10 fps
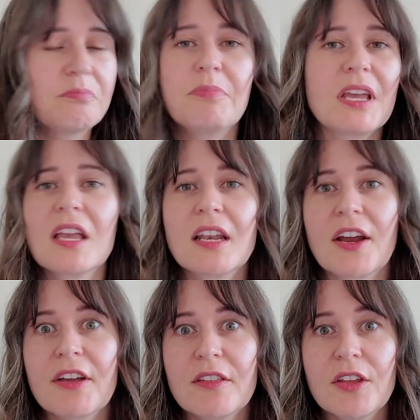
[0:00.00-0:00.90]
picking an
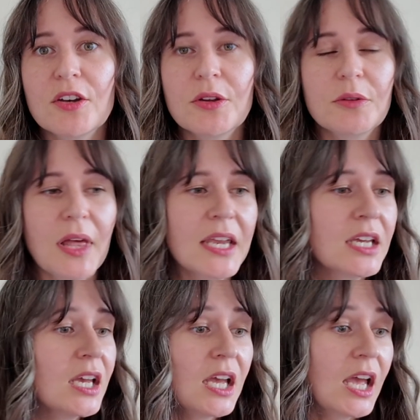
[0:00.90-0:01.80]
area that you know you like
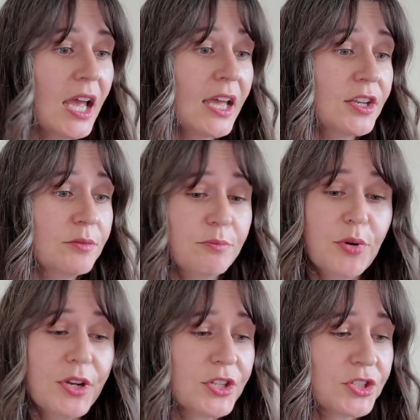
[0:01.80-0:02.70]
and
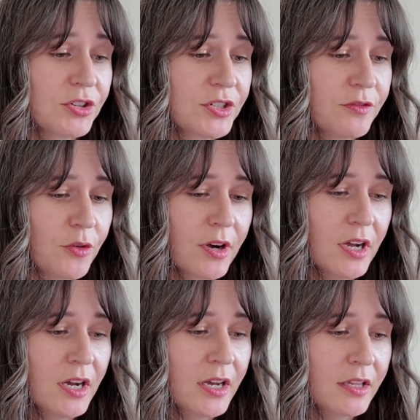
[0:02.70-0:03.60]
putting a search in for it.
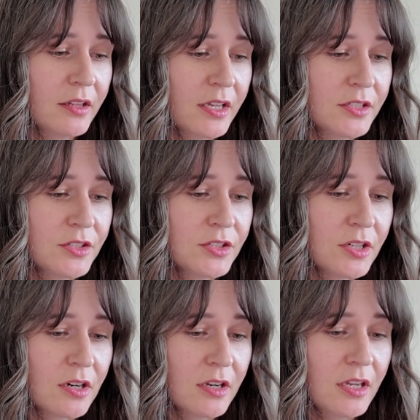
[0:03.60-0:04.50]
I like to
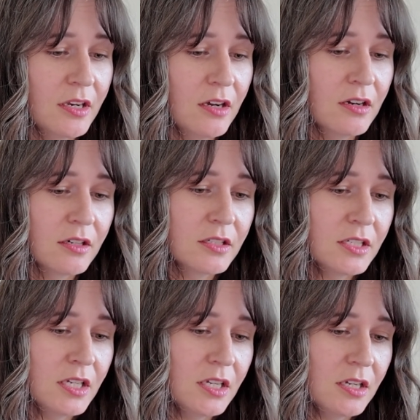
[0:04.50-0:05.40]
start in
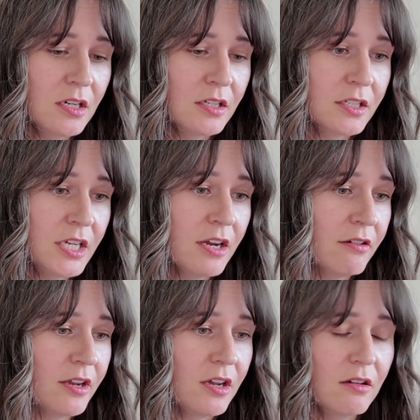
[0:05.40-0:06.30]
Arnstein,
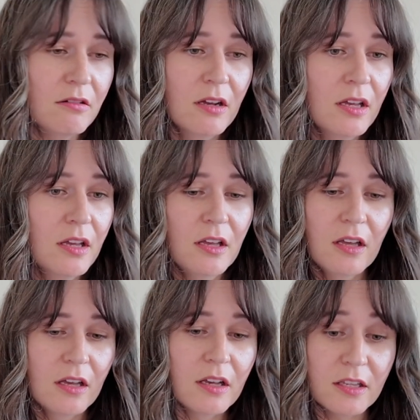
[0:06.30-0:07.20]
Ontario,
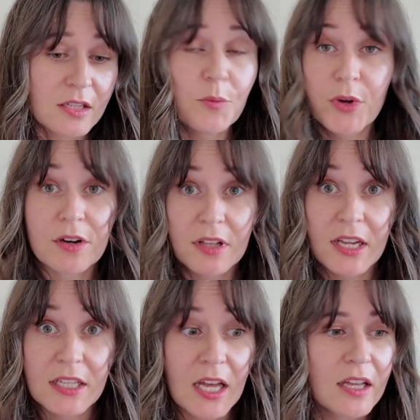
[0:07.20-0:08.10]
because I'm weird
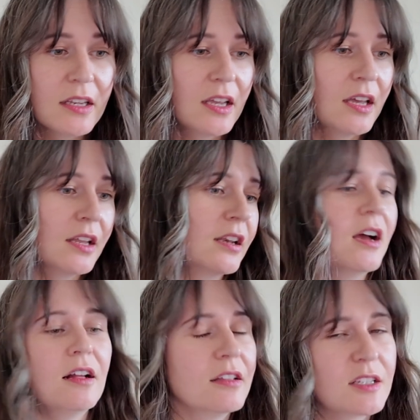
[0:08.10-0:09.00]
like that, and
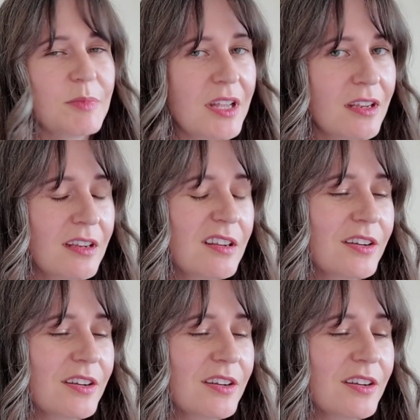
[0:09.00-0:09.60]
I'll explain it in a